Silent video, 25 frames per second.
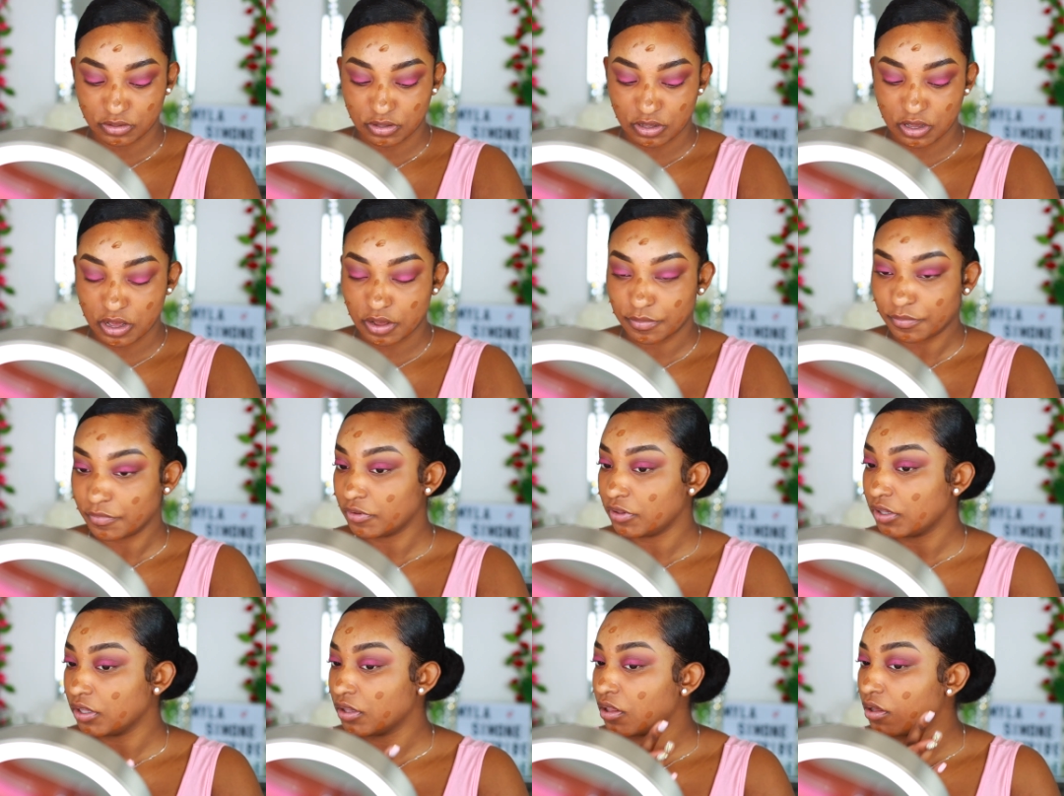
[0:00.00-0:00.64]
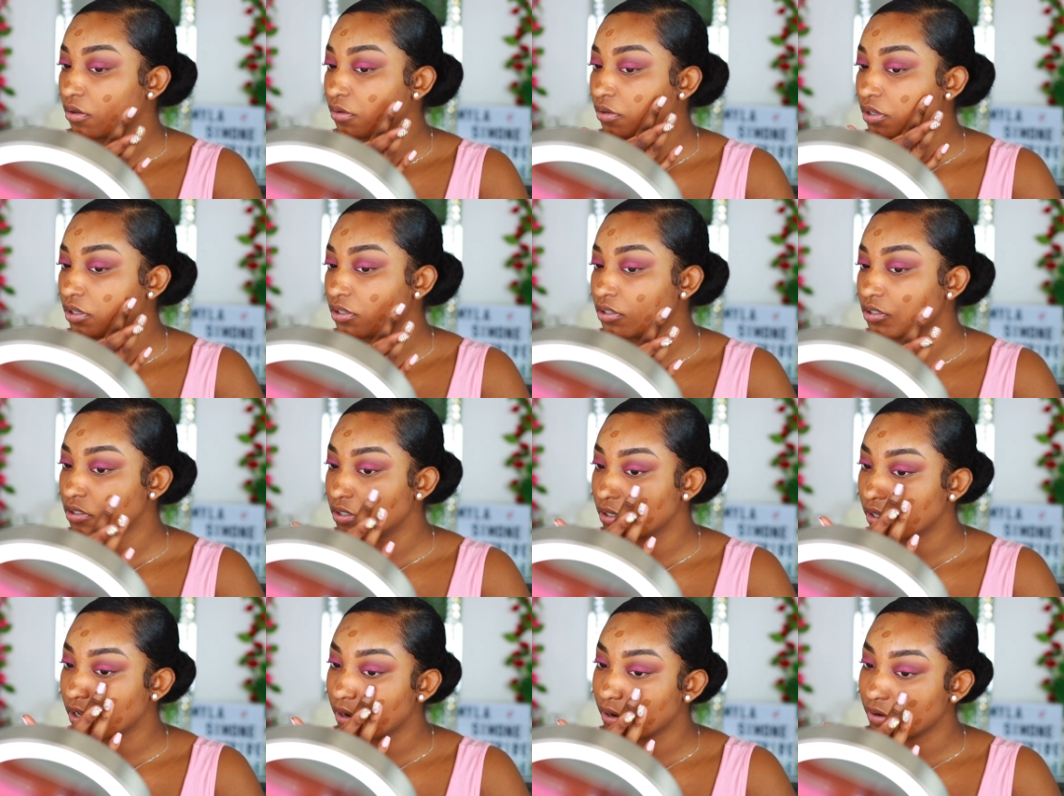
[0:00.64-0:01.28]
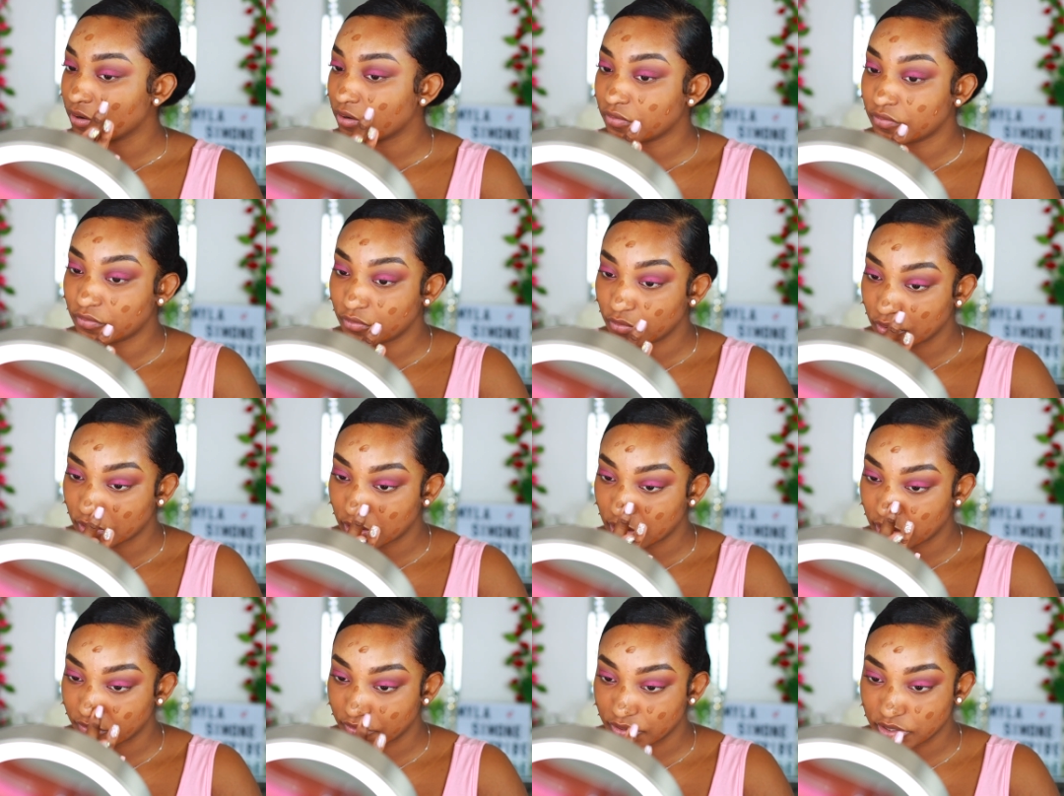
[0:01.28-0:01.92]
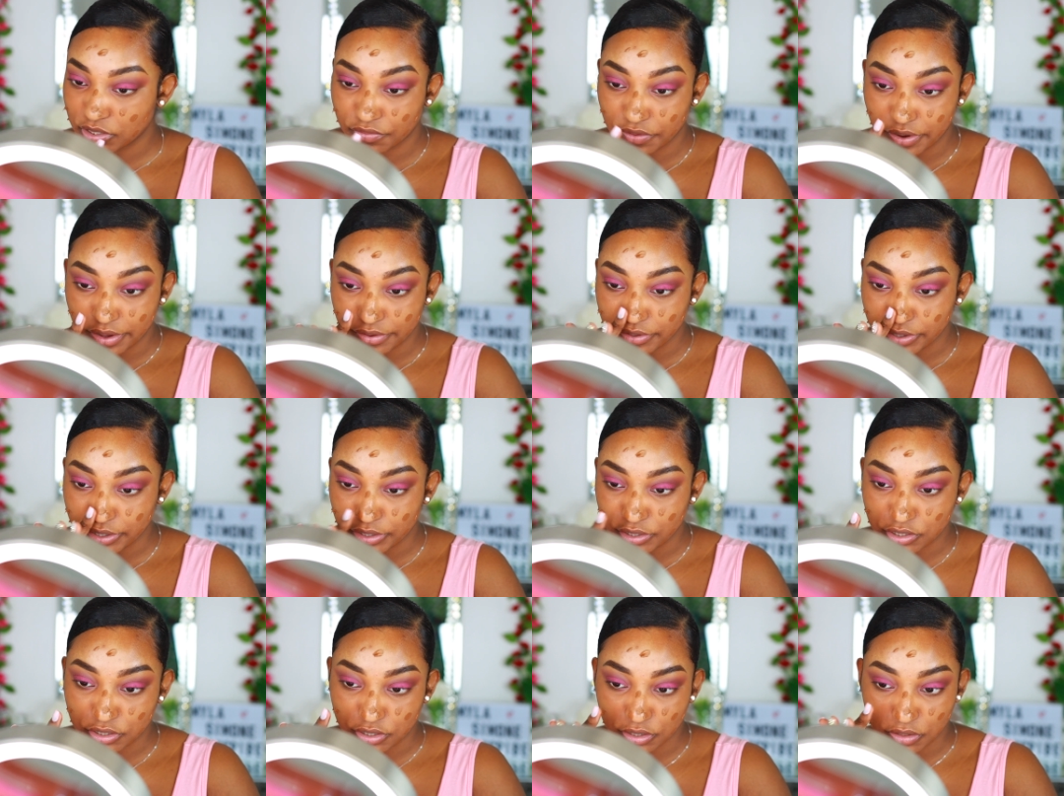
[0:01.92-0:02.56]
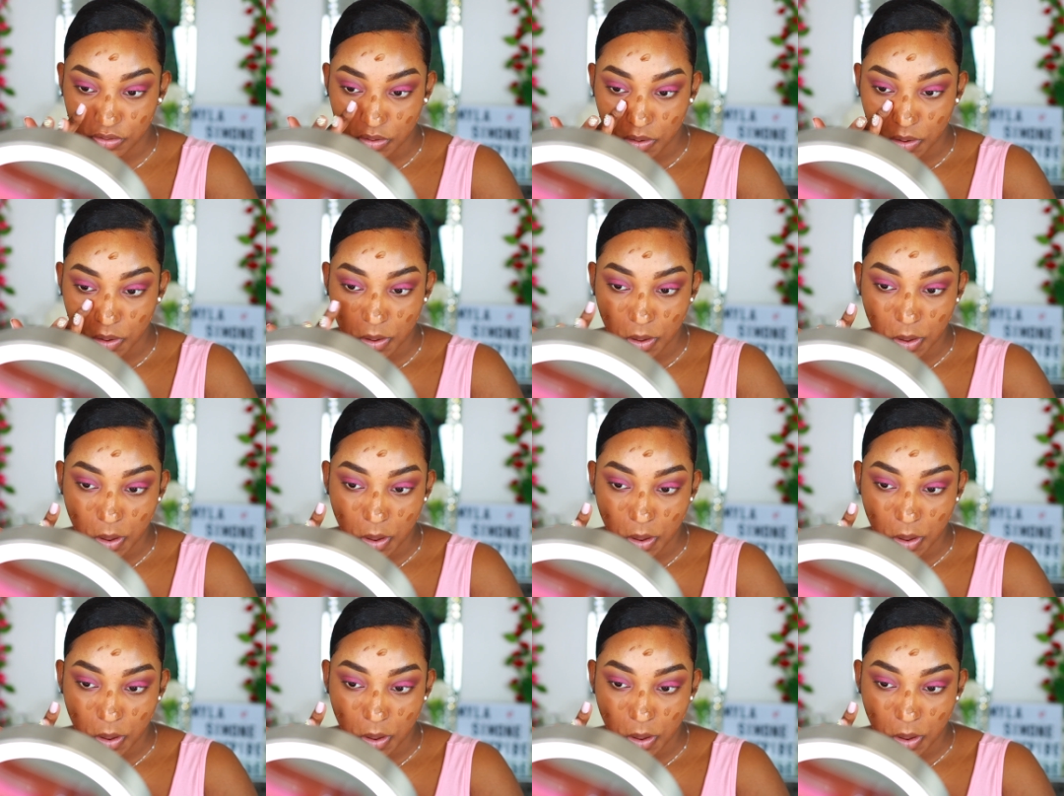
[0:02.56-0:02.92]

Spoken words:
Yeah, I'm really low-key scared of full coverage foundation.